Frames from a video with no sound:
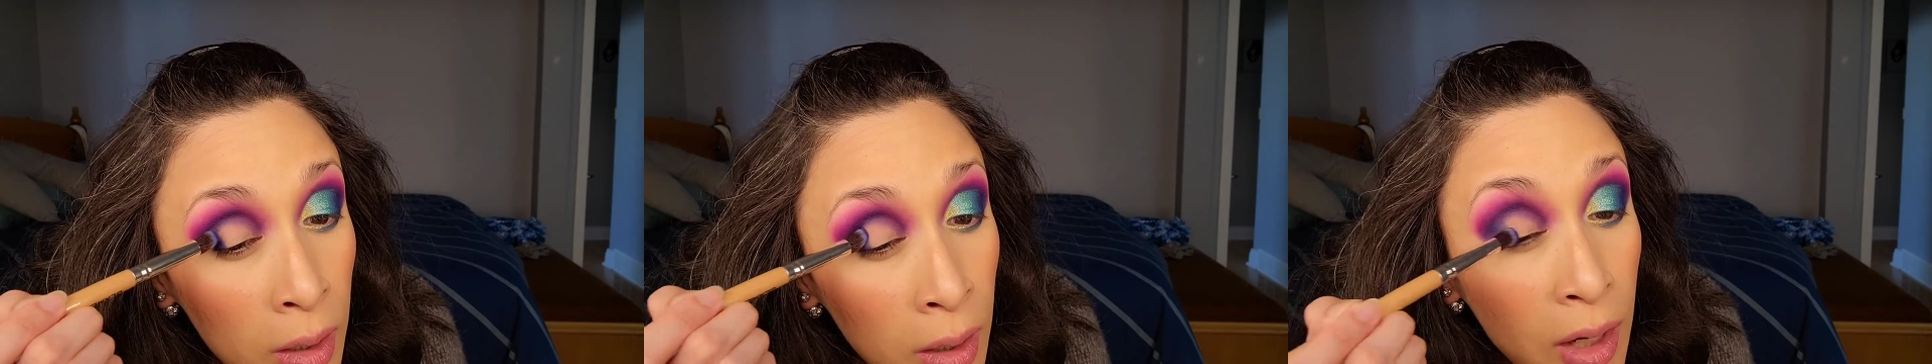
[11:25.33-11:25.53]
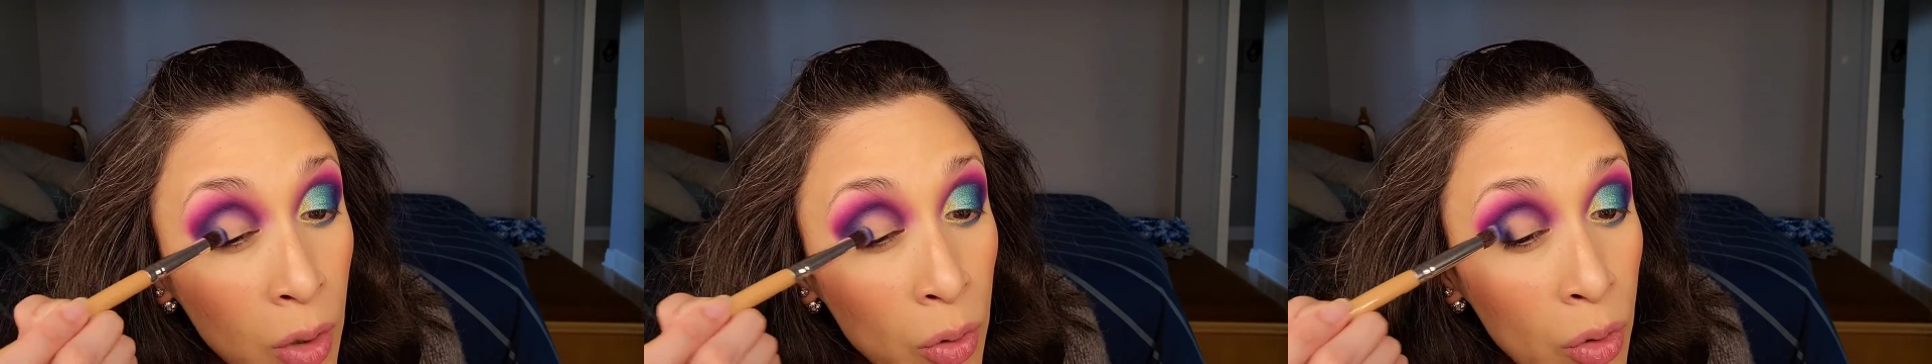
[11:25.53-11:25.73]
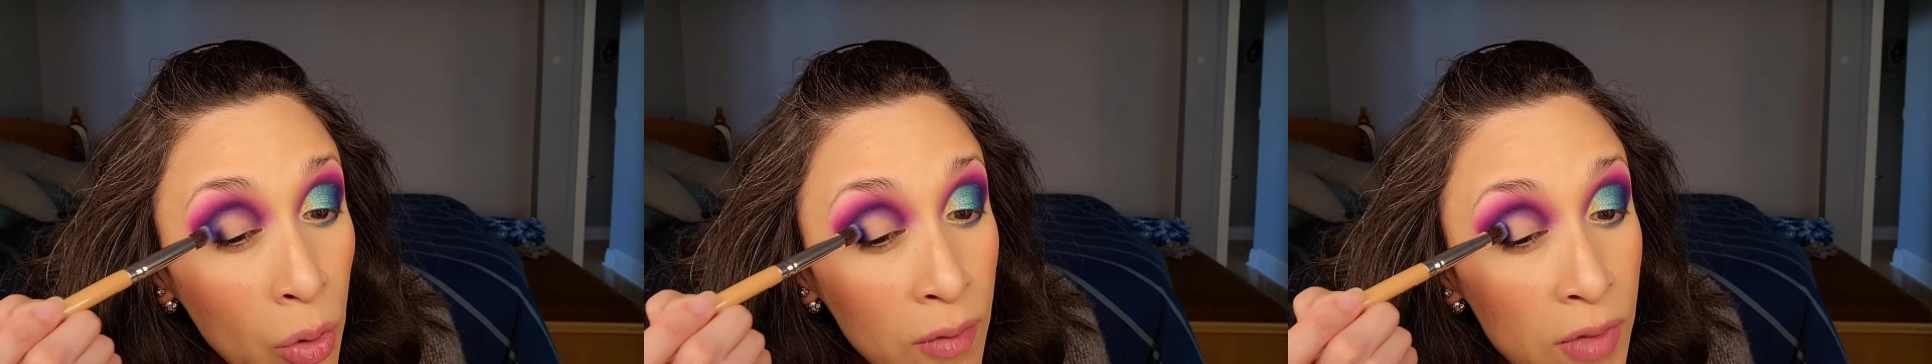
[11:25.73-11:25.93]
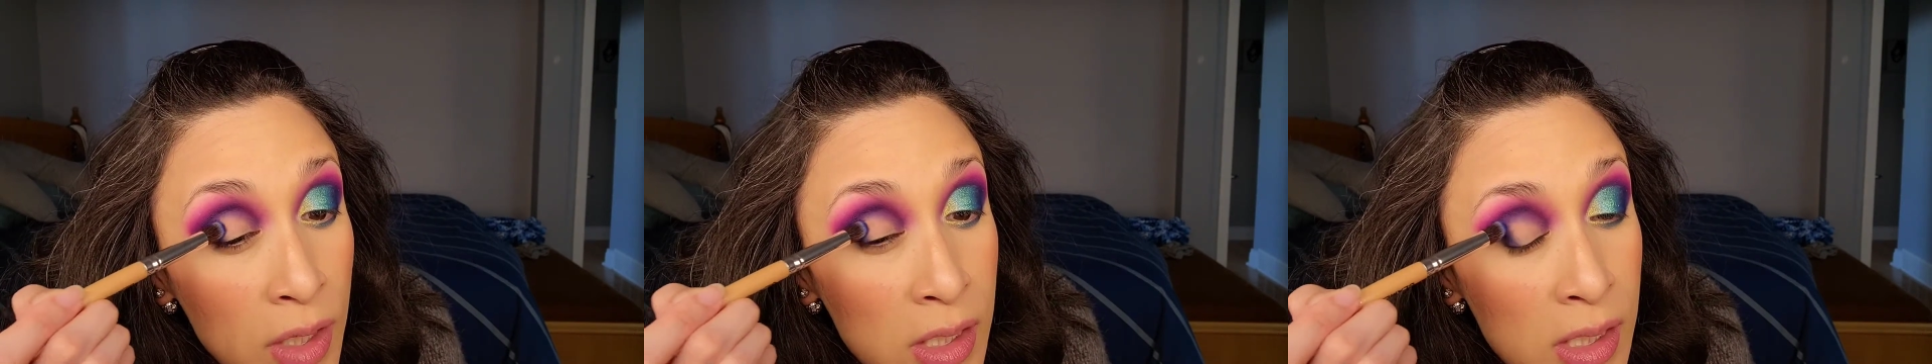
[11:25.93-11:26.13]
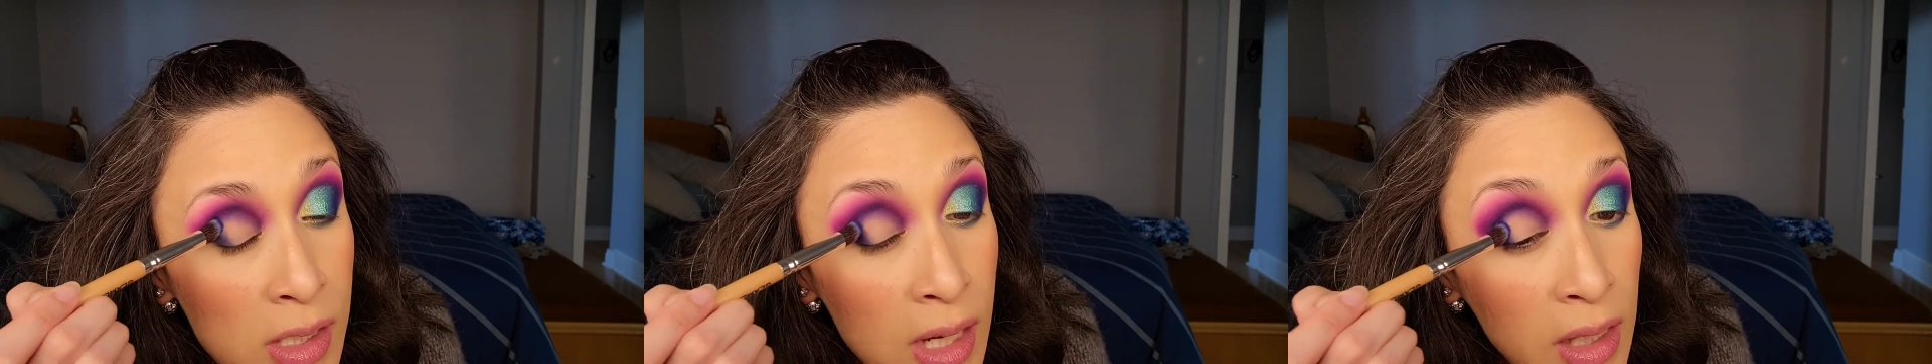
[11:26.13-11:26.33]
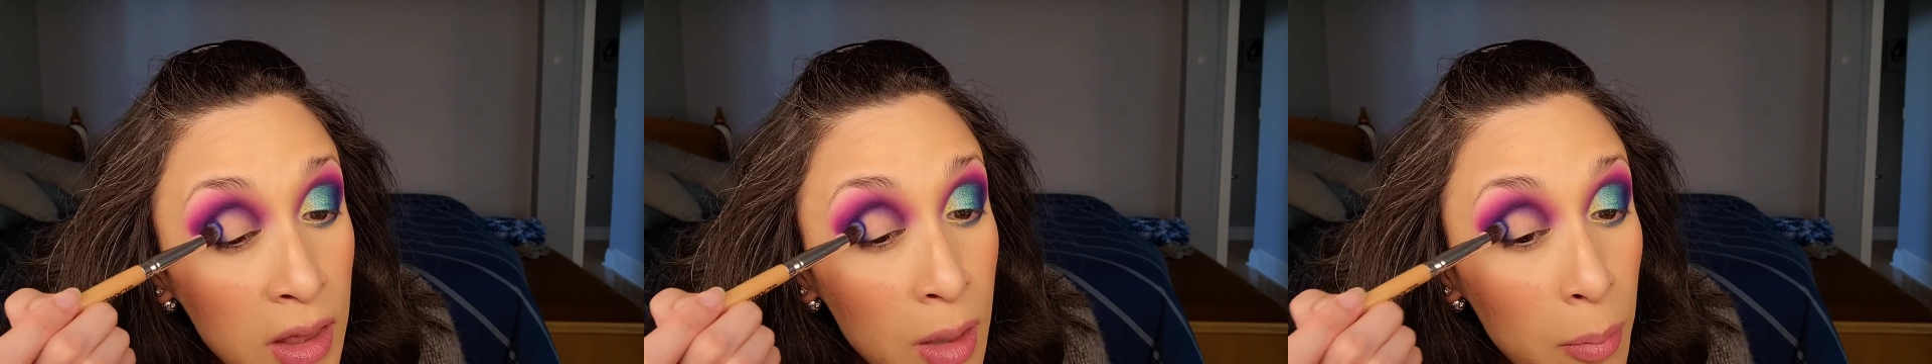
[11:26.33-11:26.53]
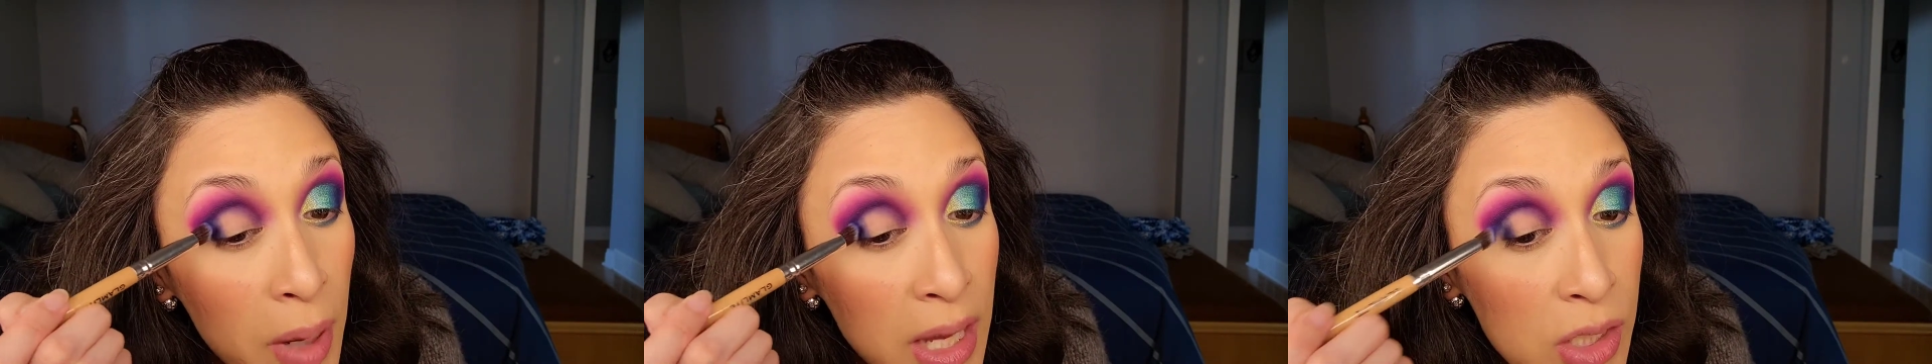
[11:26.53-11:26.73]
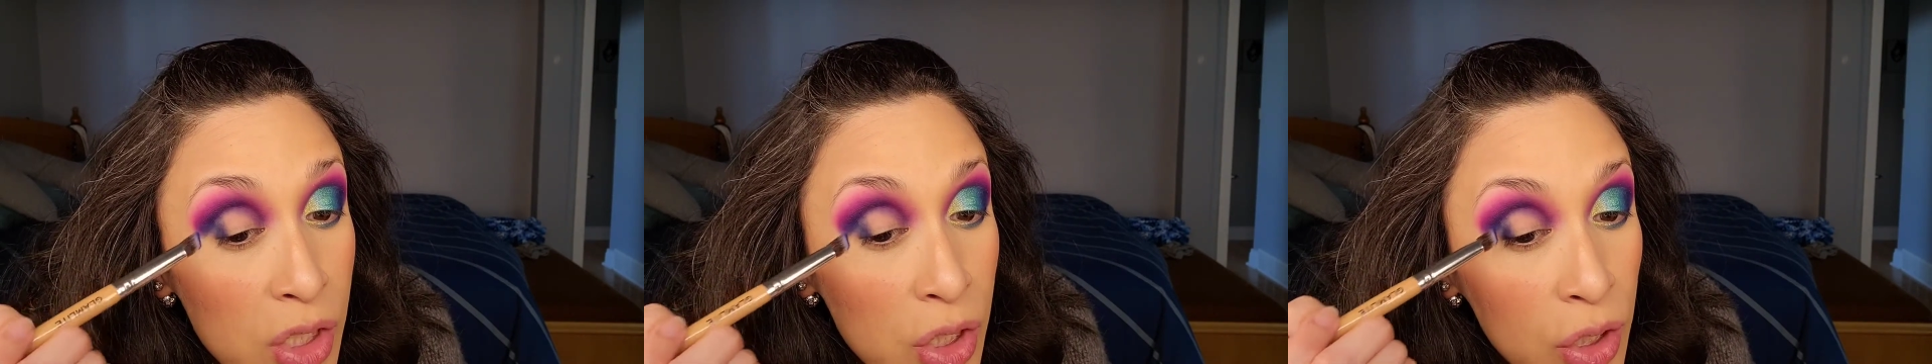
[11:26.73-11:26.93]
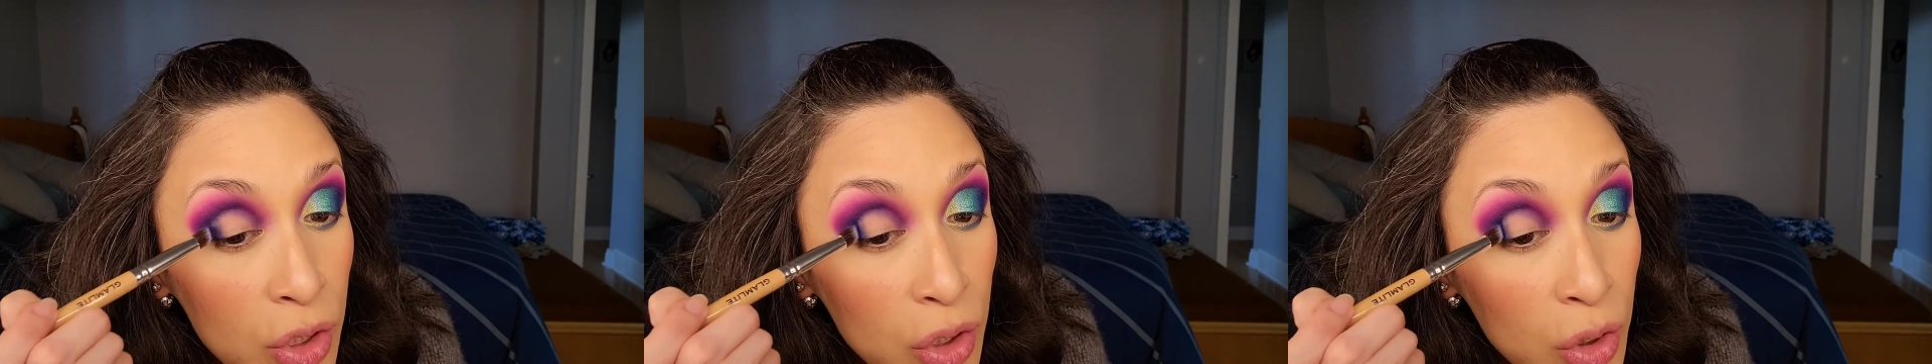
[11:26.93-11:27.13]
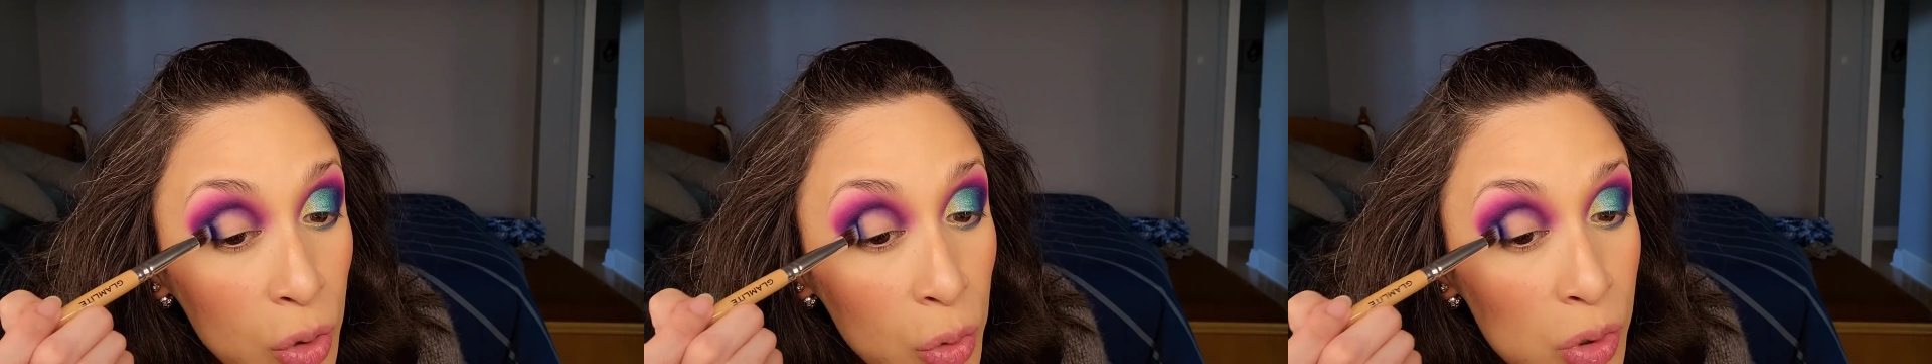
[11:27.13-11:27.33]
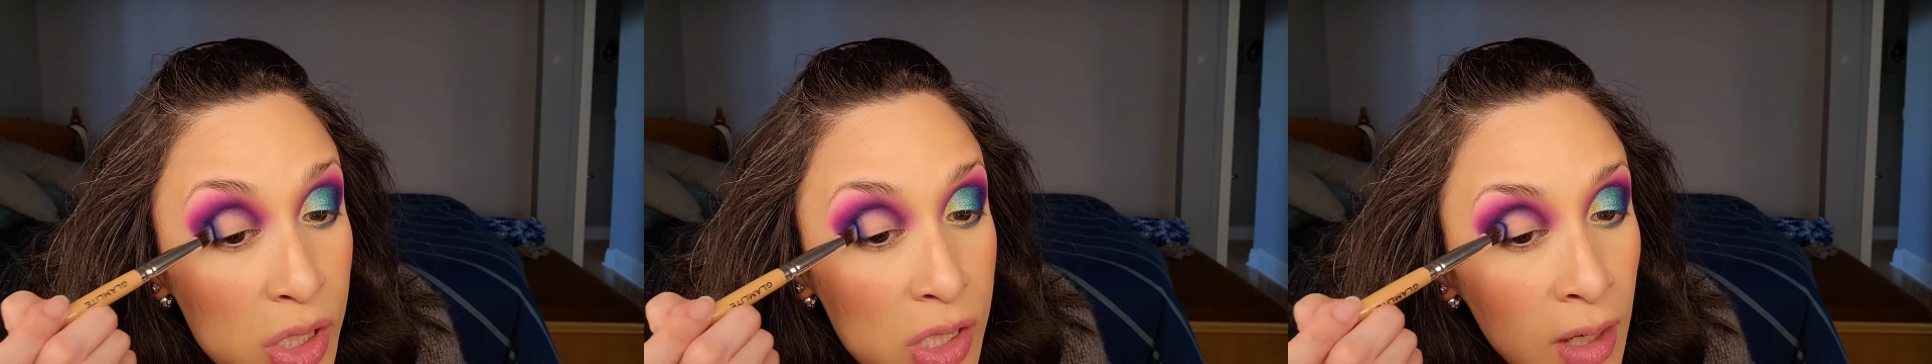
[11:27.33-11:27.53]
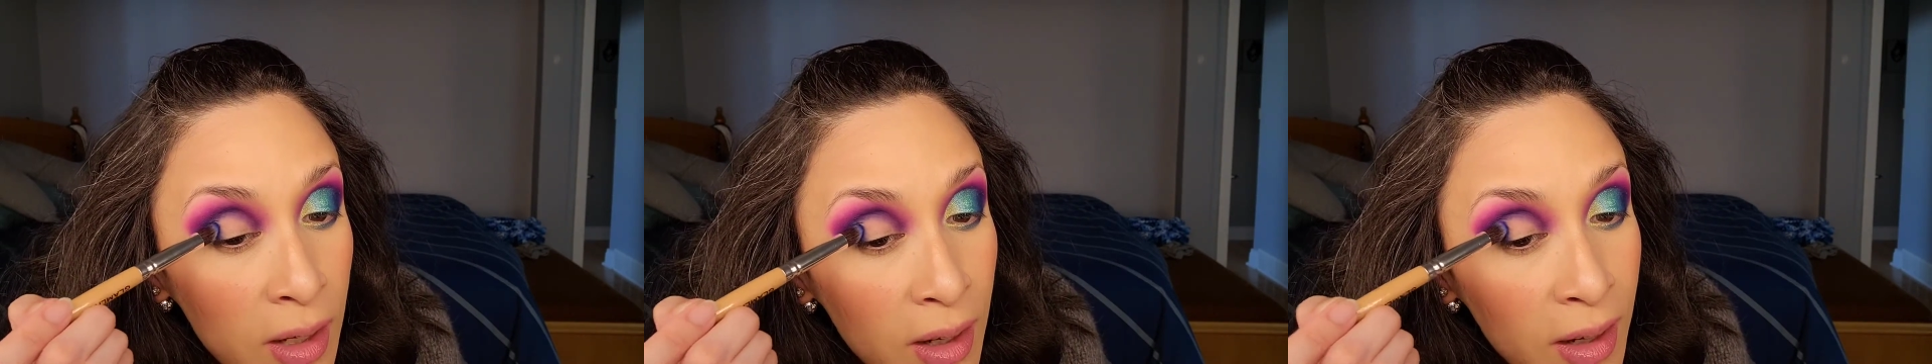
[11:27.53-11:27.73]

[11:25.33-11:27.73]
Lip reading: I don't know if this is like the best use